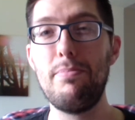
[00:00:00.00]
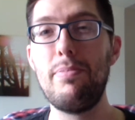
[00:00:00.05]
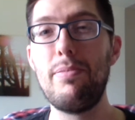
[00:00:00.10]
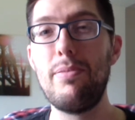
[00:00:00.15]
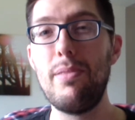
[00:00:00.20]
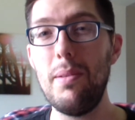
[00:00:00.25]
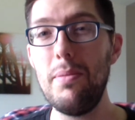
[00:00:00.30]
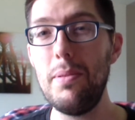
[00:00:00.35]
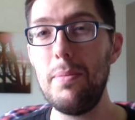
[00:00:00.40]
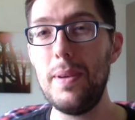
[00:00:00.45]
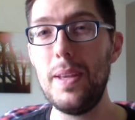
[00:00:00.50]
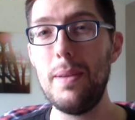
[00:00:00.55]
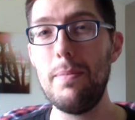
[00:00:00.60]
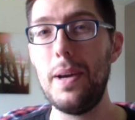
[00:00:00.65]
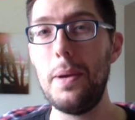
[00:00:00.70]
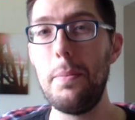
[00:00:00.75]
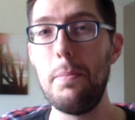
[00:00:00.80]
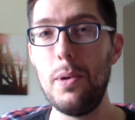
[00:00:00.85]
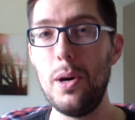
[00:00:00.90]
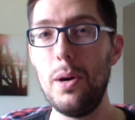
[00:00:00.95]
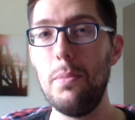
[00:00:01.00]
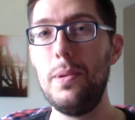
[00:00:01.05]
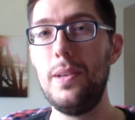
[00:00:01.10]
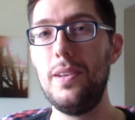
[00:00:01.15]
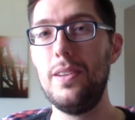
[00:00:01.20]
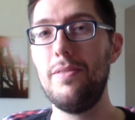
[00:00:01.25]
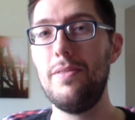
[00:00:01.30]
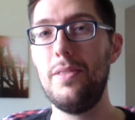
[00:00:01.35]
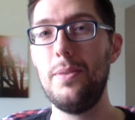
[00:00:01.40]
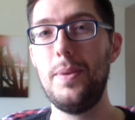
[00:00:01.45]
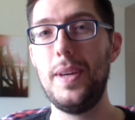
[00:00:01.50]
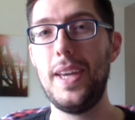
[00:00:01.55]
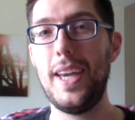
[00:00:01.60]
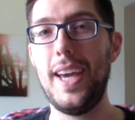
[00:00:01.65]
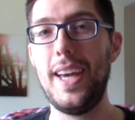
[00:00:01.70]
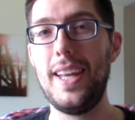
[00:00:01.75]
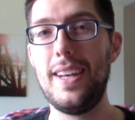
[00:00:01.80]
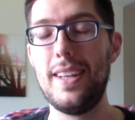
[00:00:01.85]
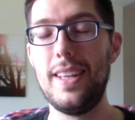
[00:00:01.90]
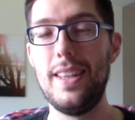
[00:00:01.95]
probably my moment of the
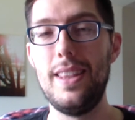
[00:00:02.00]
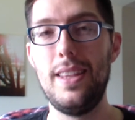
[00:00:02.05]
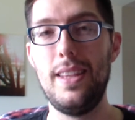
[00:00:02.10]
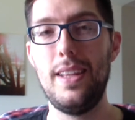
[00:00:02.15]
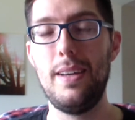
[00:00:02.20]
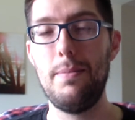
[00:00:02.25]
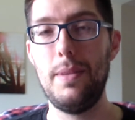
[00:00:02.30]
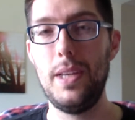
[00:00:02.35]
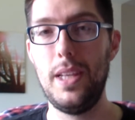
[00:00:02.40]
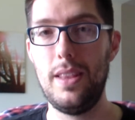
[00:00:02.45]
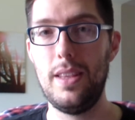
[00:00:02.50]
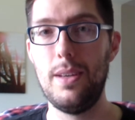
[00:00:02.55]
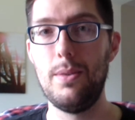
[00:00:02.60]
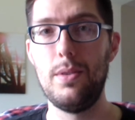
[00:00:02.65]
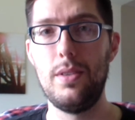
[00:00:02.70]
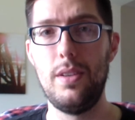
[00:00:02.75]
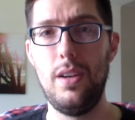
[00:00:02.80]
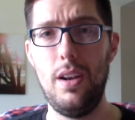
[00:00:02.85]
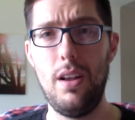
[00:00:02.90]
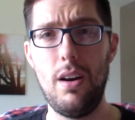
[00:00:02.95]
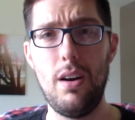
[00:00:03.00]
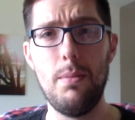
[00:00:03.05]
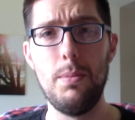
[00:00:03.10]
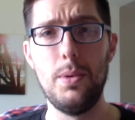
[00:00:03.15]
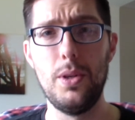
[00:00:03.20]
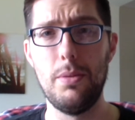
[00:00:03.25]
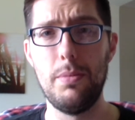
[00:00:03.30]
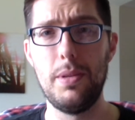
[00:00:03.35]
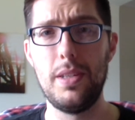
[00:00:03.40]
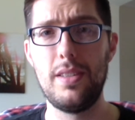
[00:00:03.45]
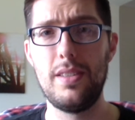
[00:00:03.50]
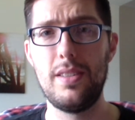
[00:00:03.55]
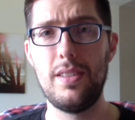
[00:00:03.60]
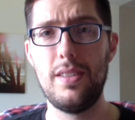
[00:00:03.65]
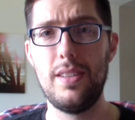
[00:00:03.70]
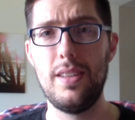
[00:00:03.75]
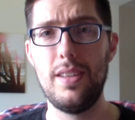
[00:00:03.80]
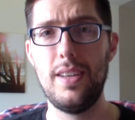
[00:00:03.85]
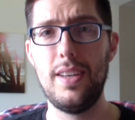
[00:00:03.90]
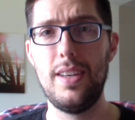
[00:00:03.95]
weekend, and I mean there was a lot of
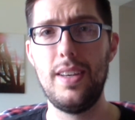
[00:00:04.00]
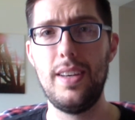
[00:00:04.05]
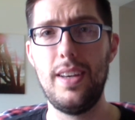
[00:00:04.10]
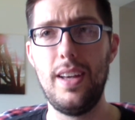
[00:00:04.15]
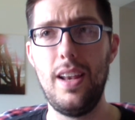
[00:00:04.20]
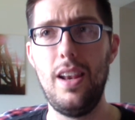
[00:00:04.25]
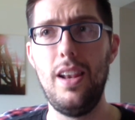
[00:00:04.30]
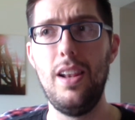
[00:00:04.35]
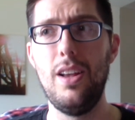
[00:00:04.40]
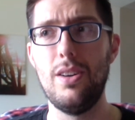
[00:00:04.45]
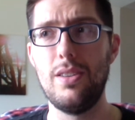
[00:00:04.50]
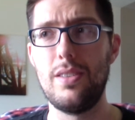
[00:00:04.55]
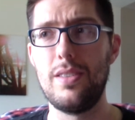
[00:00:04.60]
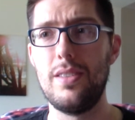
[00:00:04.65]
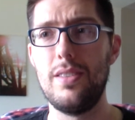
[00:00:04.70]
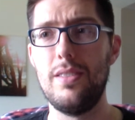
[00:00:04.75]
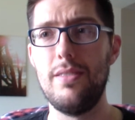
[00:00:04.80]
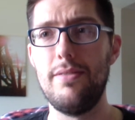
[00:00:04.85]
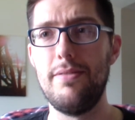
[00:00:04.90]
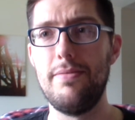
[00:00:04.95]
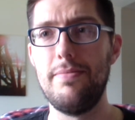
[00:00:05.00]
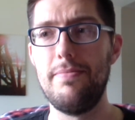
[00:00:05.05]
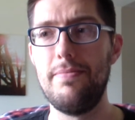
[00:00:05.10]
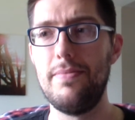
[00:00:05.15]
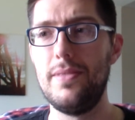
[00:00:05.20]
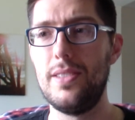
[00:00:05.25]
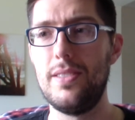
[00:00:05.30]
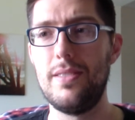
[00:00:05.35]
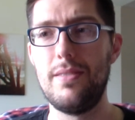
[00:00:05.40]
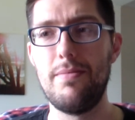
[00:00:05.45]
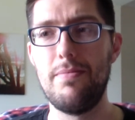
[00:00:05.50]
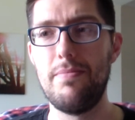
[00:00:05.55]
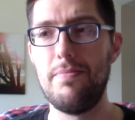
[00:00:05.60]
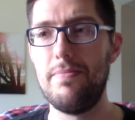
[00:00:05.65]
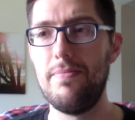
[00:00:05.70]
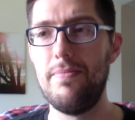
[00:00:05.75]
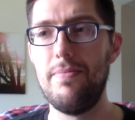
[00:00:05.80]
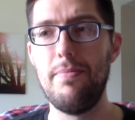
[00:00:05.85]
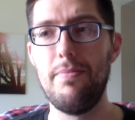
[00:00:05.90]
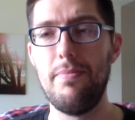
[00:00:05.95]
moments, a lot of just
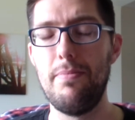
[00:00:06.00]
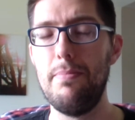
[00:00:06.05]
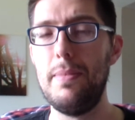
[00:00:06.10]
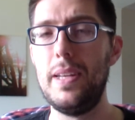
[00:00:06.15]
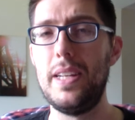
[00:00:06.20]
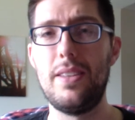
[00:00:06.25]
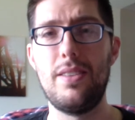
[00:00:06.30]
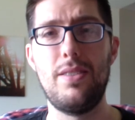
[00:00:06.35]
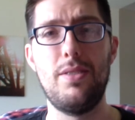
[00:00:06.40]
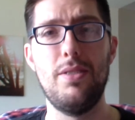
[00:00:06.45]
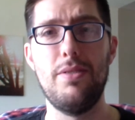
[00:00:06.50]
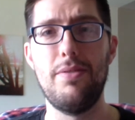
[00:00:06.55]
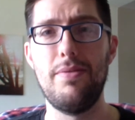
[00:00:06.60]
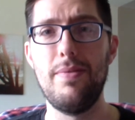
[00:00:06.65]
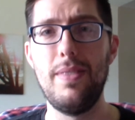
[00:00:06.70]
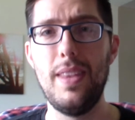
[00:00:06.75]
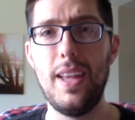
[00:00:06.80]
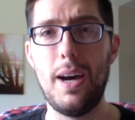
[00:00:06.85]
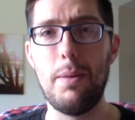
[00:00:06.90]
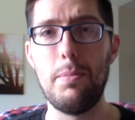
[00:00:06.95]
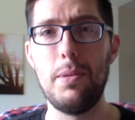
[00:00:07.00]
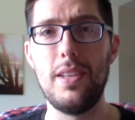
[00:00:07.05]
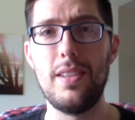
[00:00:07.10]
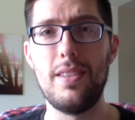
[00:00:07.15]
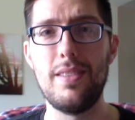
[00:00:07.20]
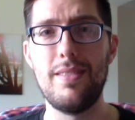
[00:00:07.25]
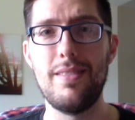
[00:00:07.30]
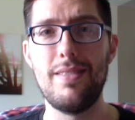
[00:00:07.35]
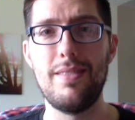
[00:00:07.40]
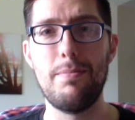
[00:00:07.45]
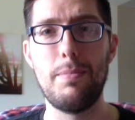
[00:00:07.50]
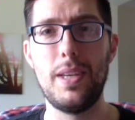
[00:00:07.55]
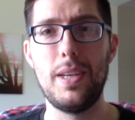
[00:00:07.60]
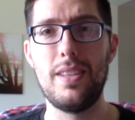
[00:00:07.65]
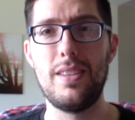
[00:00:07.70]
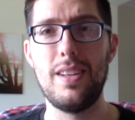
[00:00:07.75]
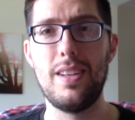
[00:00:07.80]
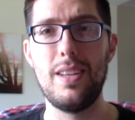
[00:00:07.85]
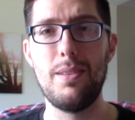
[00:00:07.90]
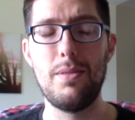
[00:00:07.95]
mint stuff happened
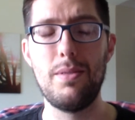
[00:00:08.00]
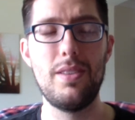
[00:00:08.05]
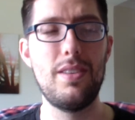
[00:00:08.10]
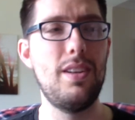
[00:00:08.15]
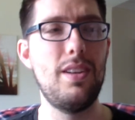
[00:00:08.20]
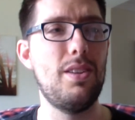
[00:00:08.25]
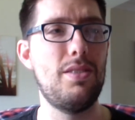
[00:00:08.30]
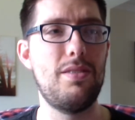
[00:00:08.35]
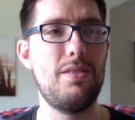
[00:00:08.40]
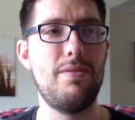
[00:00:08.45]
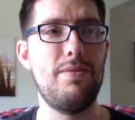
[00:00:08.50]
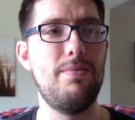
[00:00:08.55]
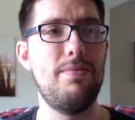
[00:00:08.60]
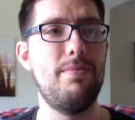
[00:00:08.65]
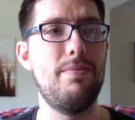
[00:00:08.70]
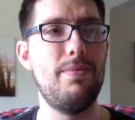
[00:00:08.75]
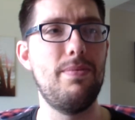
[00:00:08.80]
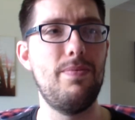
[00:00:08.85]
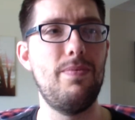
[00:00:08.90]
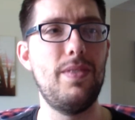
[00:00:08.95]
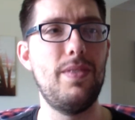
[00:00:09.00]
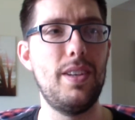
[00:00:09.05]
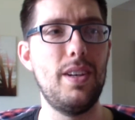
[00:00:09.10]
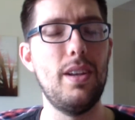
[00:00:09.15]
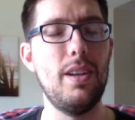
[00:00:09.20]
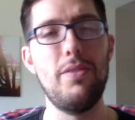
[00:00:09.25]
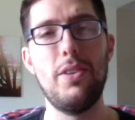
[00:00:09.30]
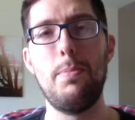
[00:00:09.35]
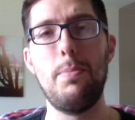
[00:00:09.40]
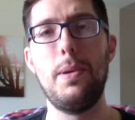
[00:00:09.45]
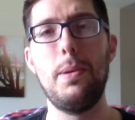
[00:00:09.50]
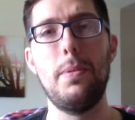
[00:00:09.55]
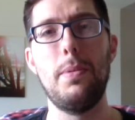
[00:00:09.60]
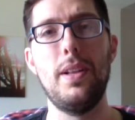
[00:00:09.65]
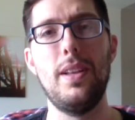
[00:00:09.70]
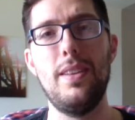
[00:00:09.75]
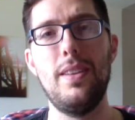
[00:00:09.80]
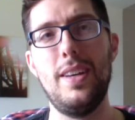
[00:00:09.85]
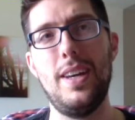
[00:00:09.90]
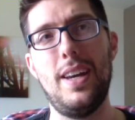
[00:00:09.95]
basically. It was just lots of lovely
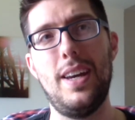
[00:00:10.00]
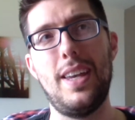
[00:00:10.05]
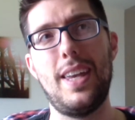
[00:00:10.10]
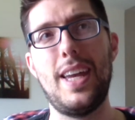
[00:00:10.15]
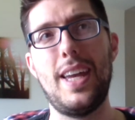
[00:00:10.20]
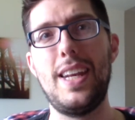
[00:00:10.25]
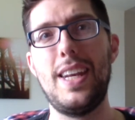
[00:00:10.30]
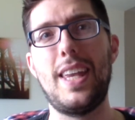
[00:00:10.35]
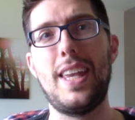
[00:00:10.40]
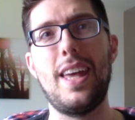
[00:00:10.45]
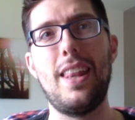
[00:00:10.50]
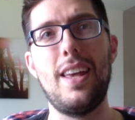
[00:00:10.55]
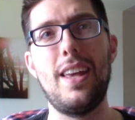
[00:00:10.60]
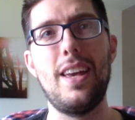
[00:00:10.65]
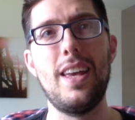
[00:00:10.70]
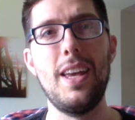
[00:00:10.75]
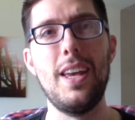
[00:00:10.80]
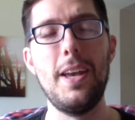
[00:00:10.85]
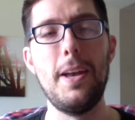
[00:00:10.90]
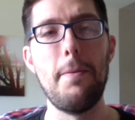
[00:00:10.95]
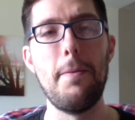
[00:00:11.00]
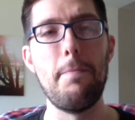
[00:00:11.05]
people getting together,